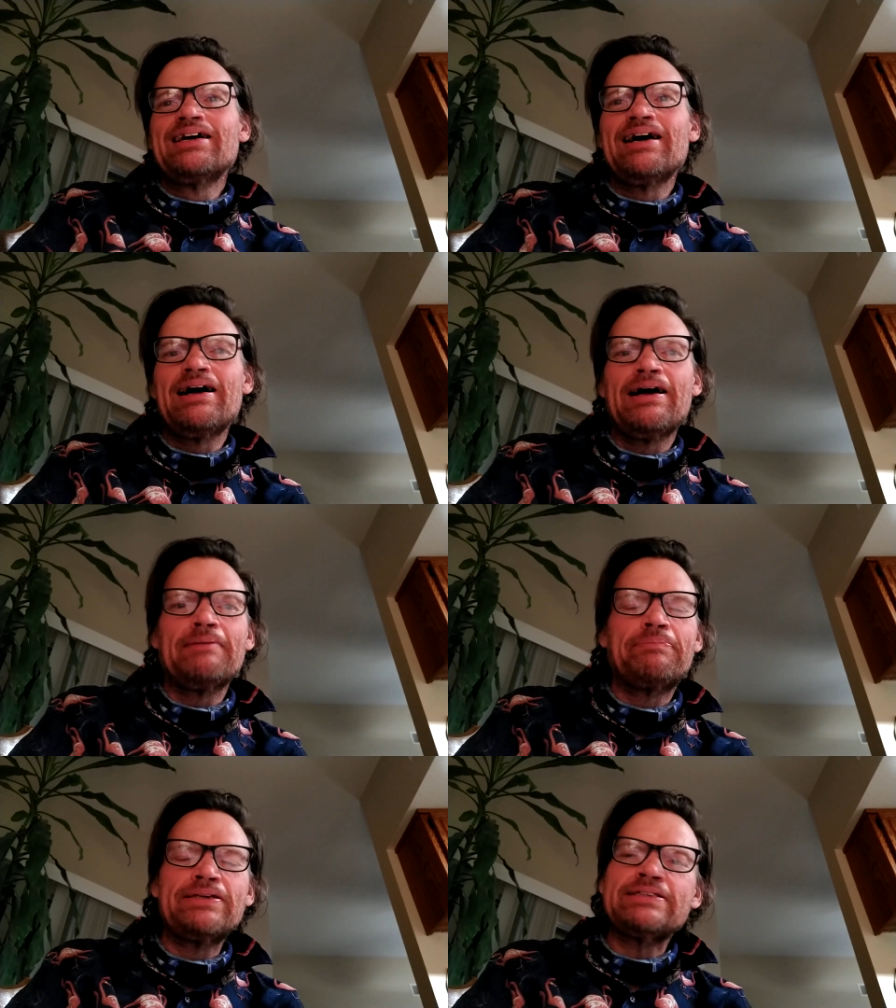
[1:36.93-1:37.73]

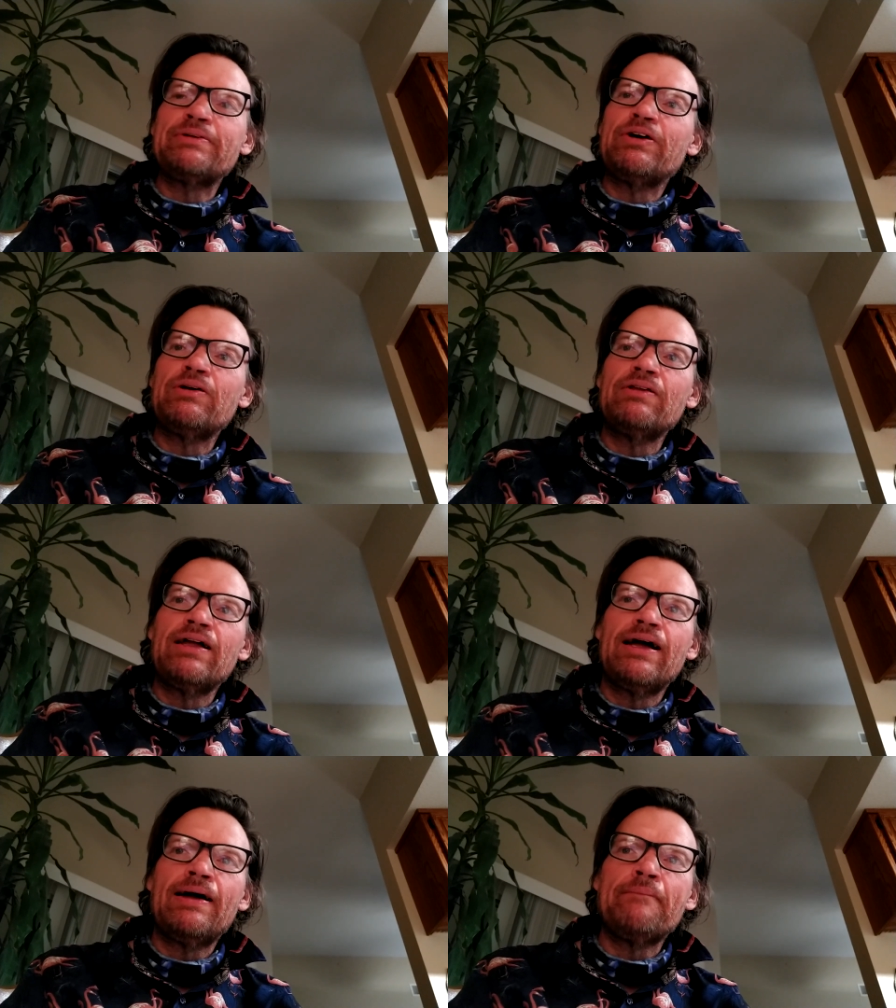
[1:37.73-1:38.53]
Uh, please let me know
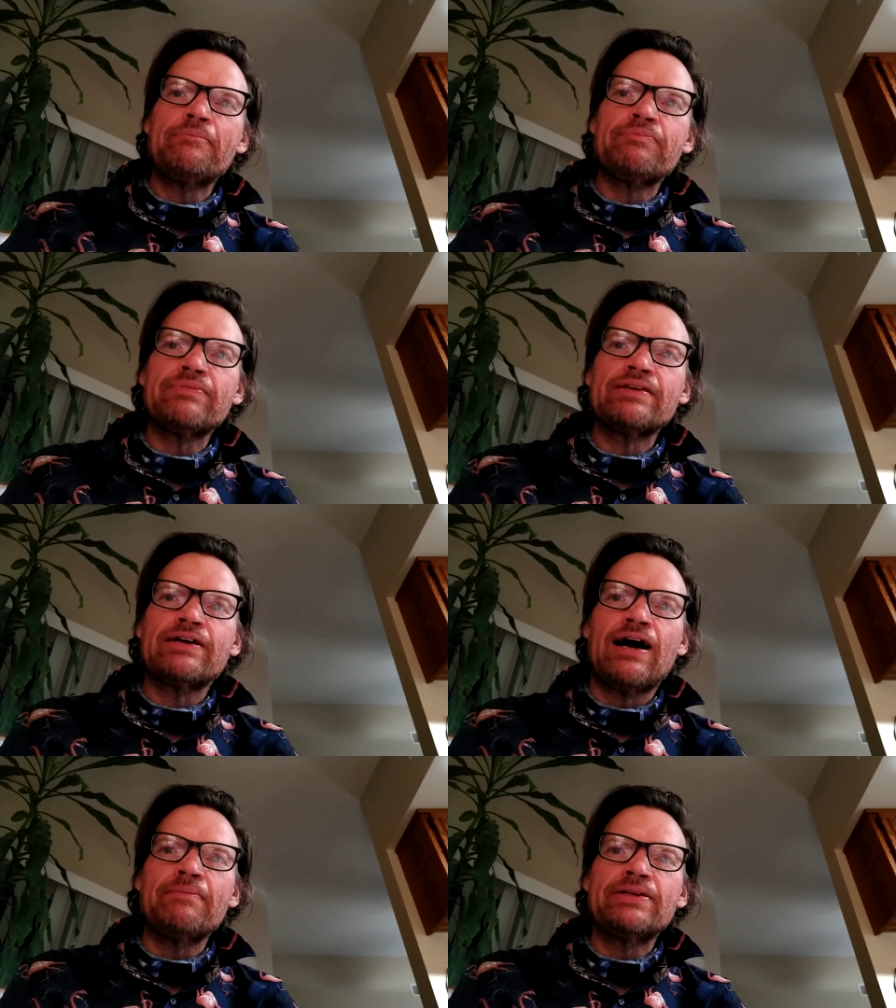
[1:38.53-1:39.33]
um, the
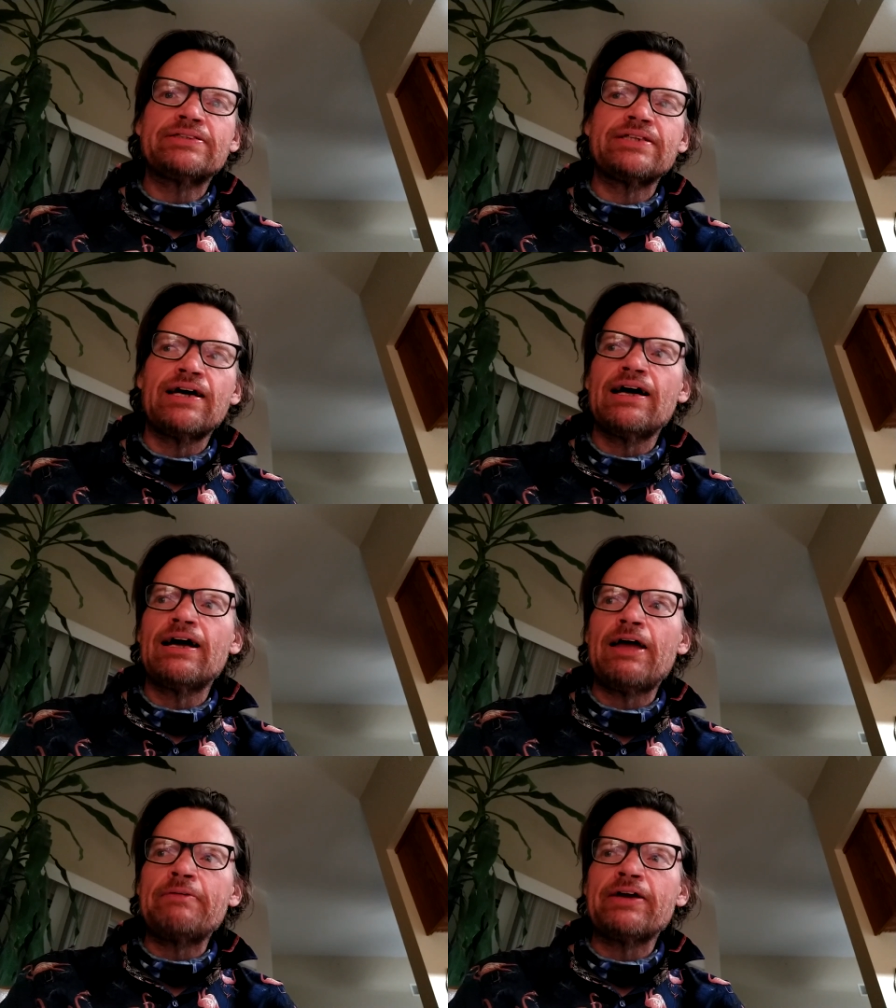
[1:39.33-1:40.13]
comments.
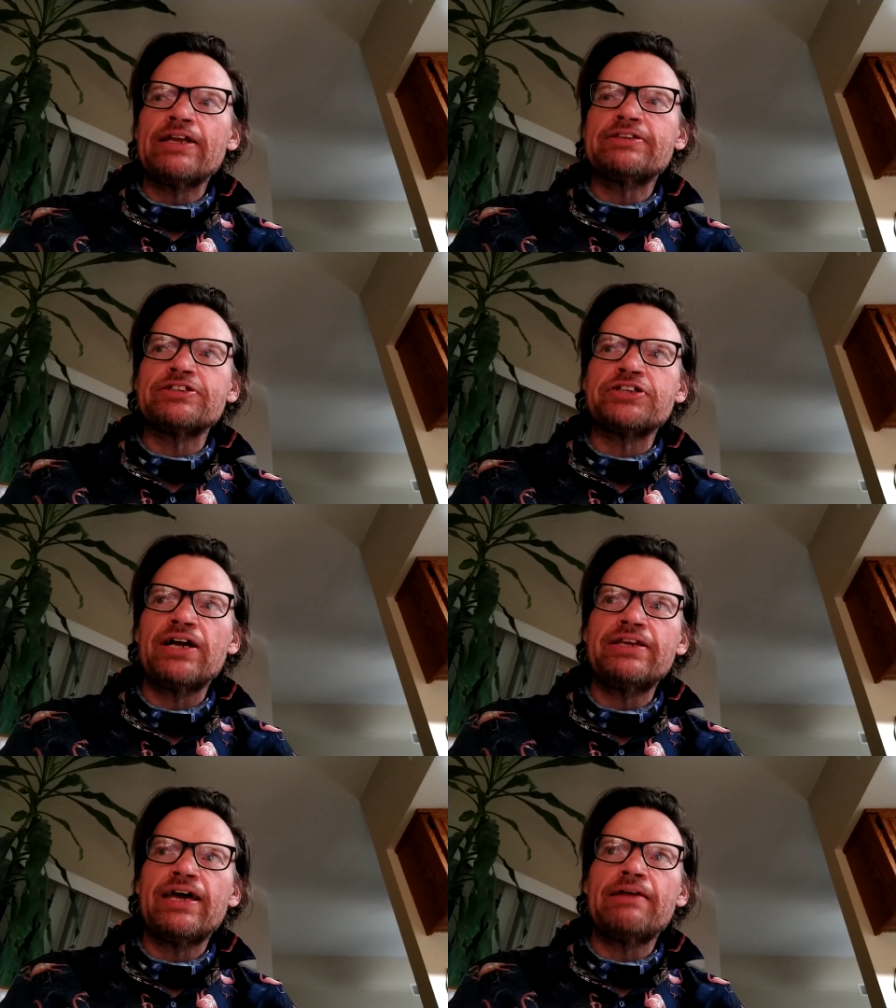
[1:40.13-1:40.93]
Uh, have you got the
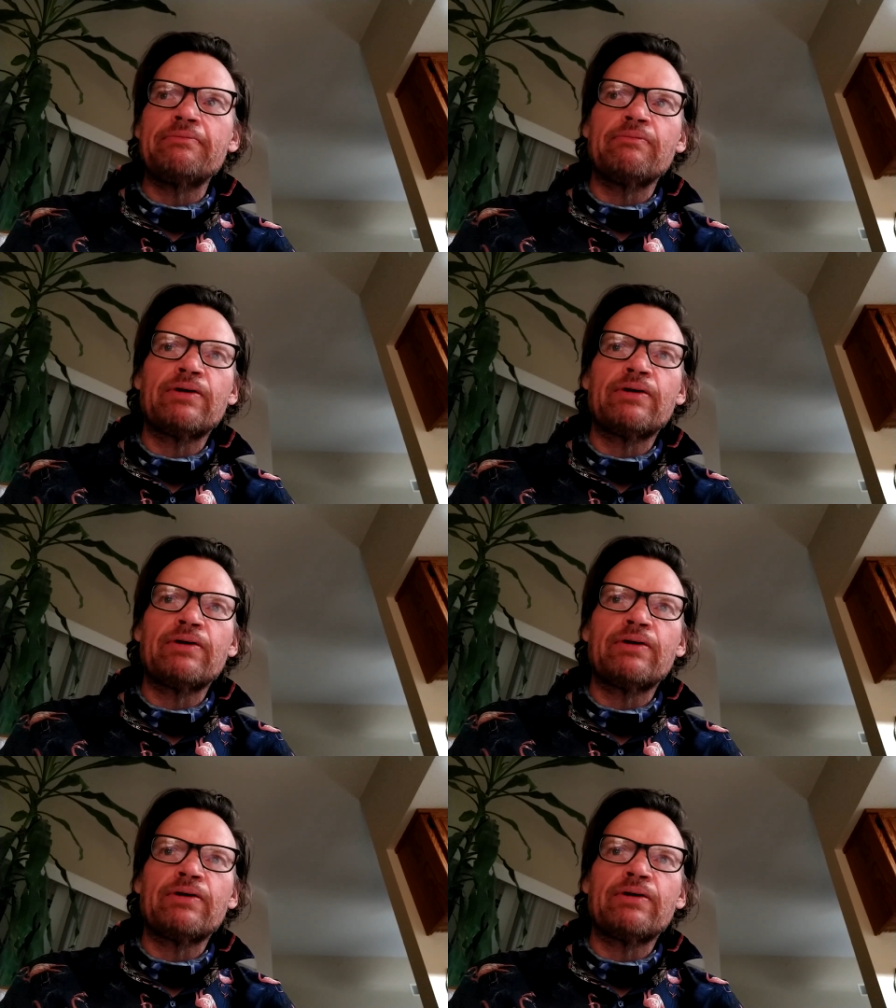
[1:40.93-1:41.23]
shot yet?